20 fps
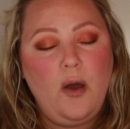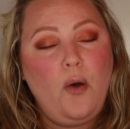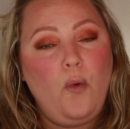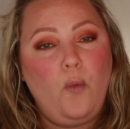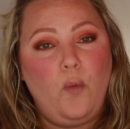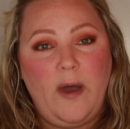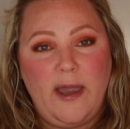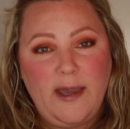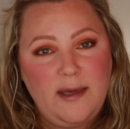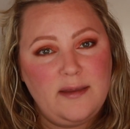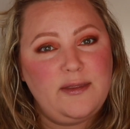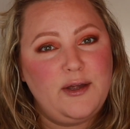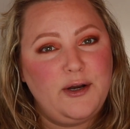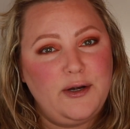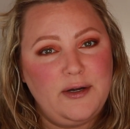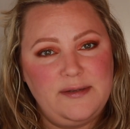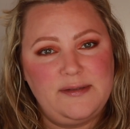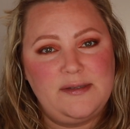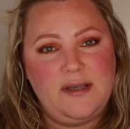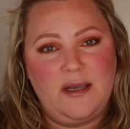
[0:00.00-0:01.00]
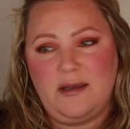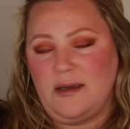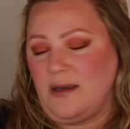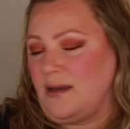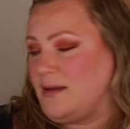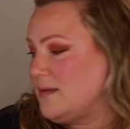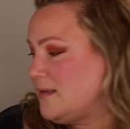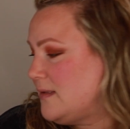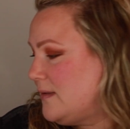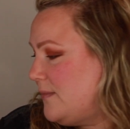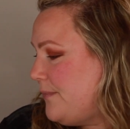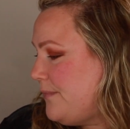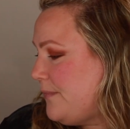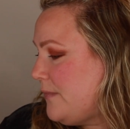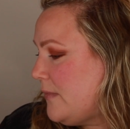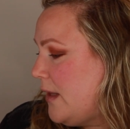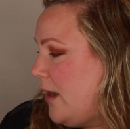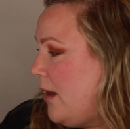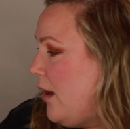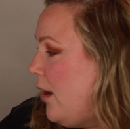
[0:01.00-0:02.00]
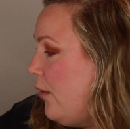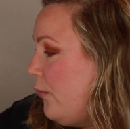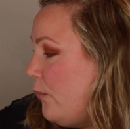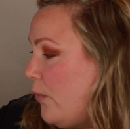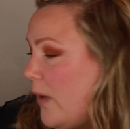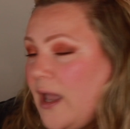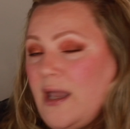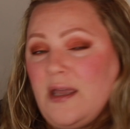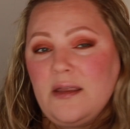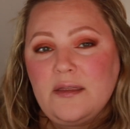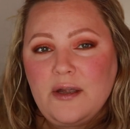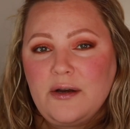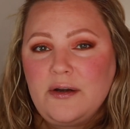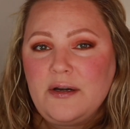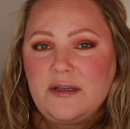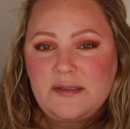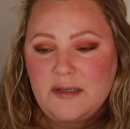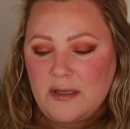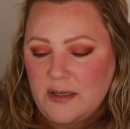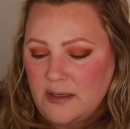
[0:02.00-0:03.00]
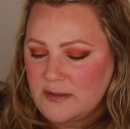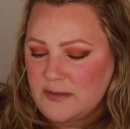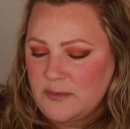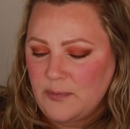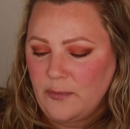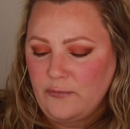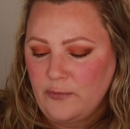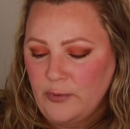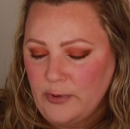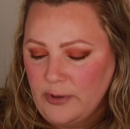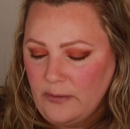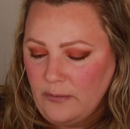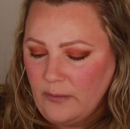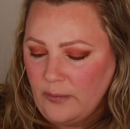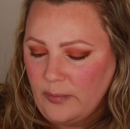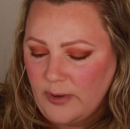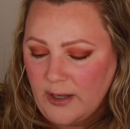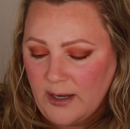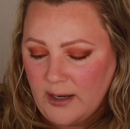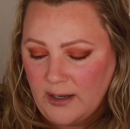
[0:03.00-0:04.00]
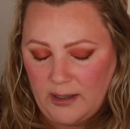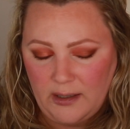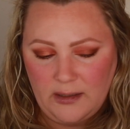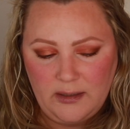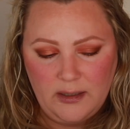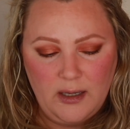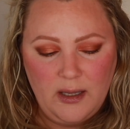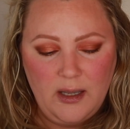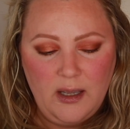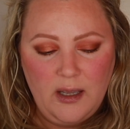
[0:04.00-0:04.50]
Wait 30 seconds. Wait 30 seconds before you apply it,